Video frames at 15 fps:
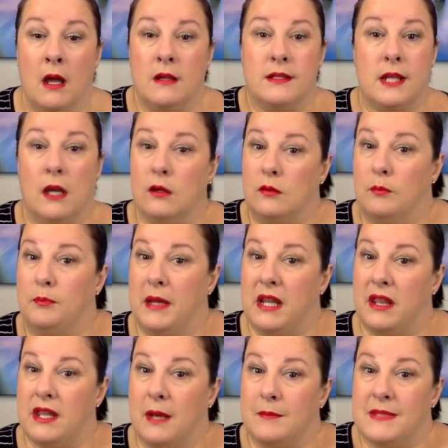So, big
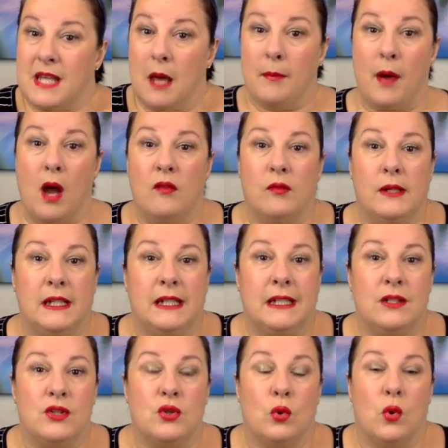thumbs up. I really
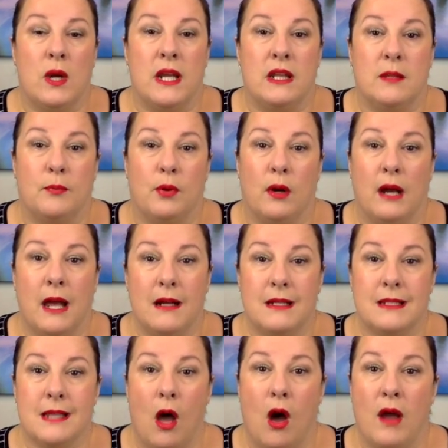enjoy the
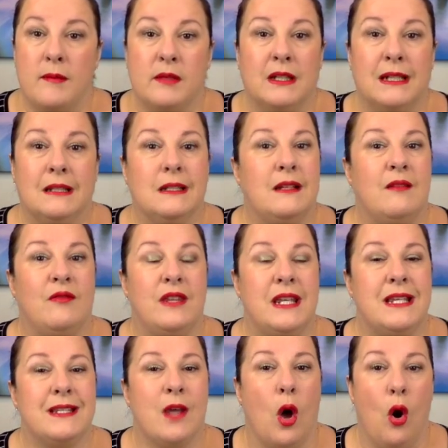products. I'm going to leave
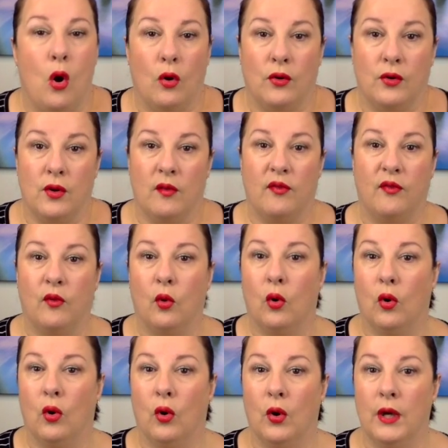these on
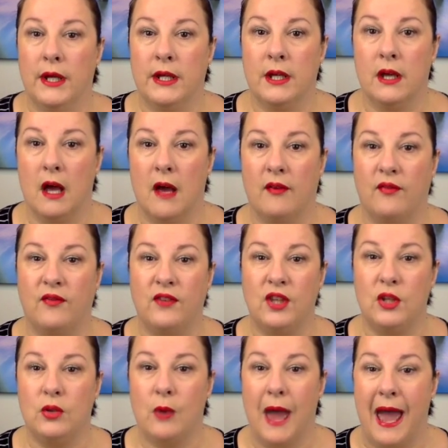for a
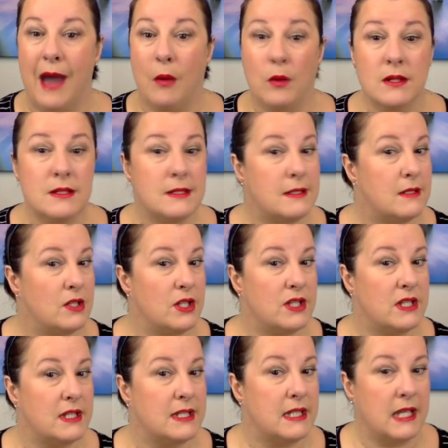few hours just
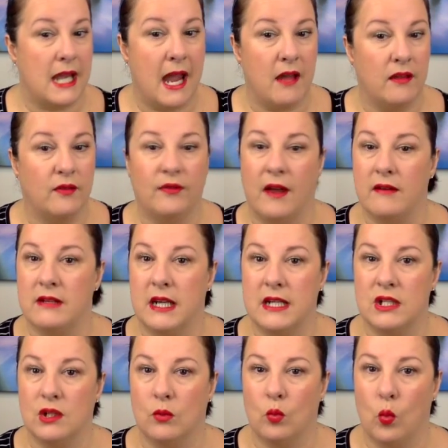to see how the
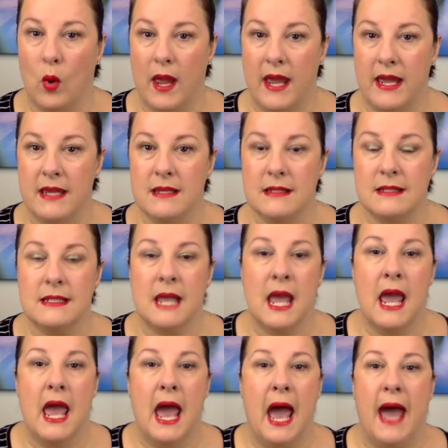foundation wears.
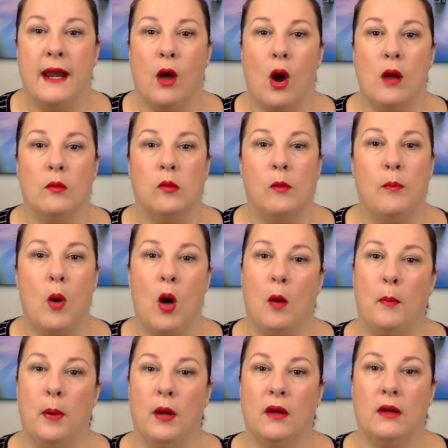And I will
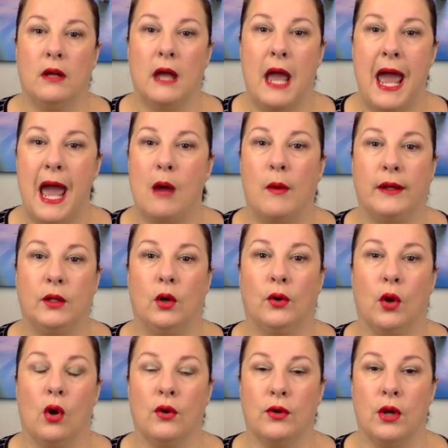pop how I got
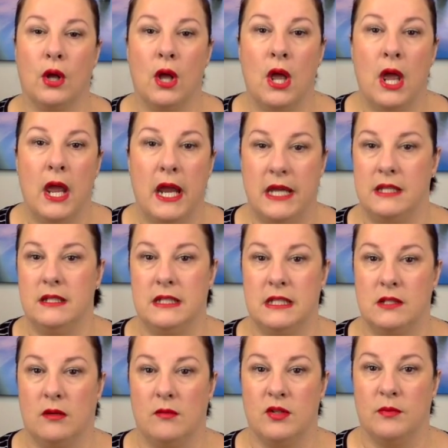on in the
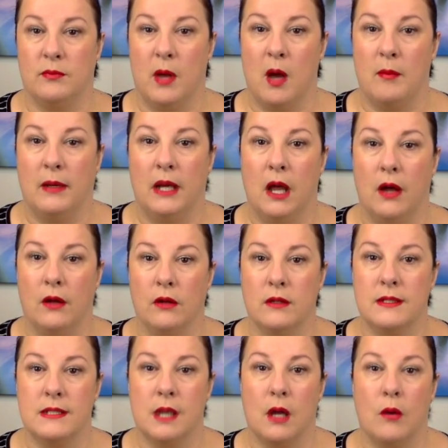description bar below.
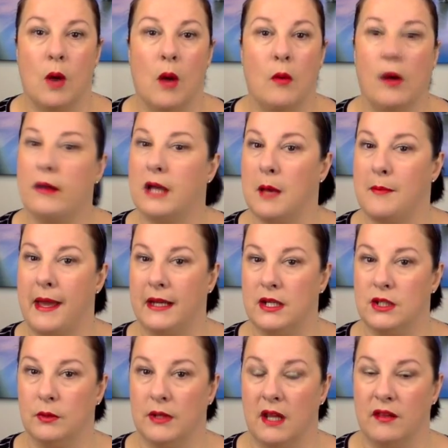So I won't come back and
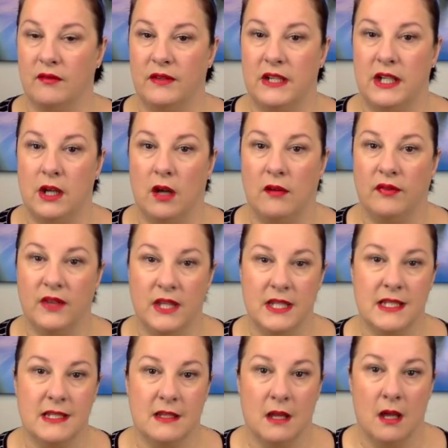do another video for
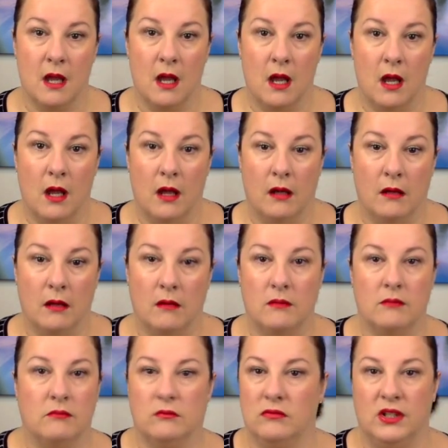this,
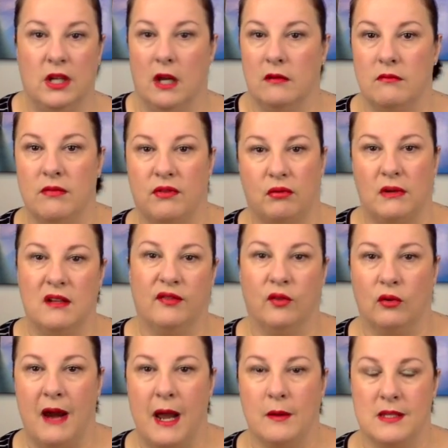you know, 3 or
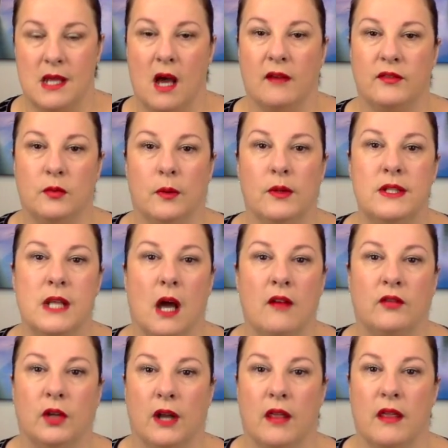4 hours afterwards. I've
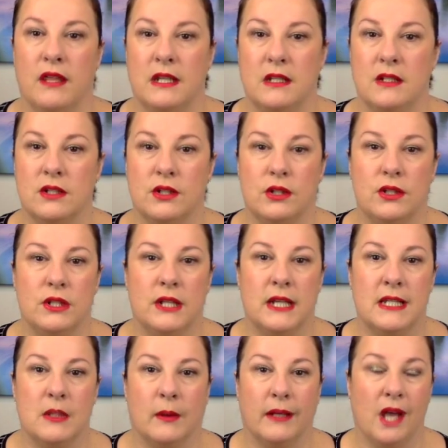got other things to do today,
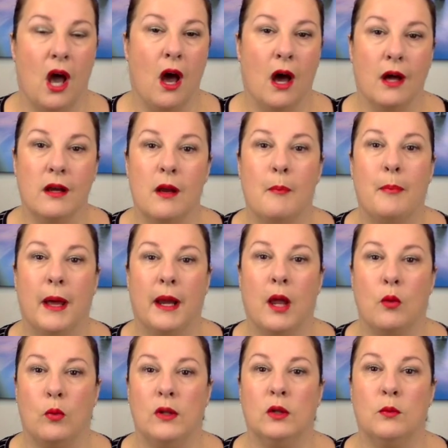so I can't, but I
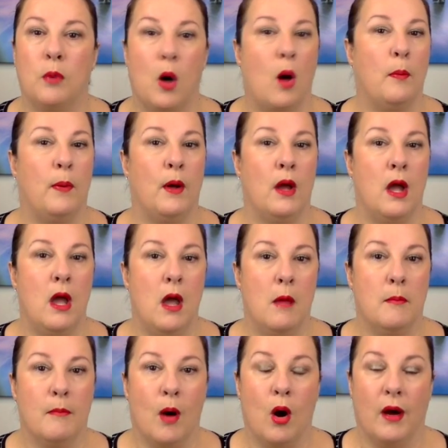will pop
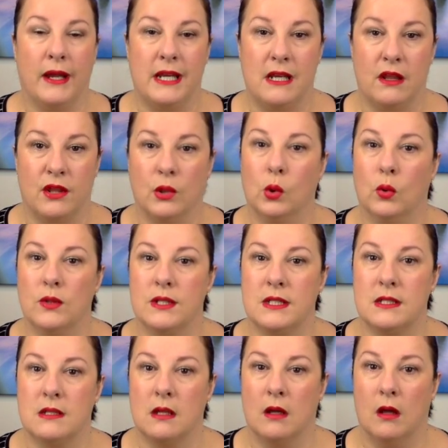my
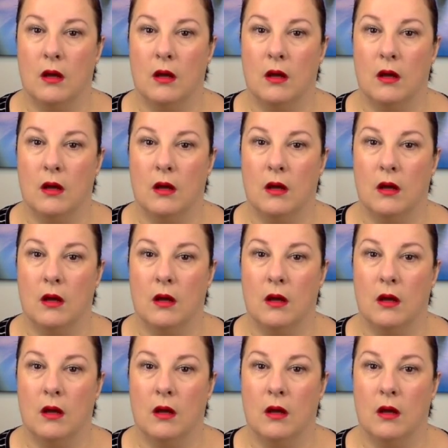thoughts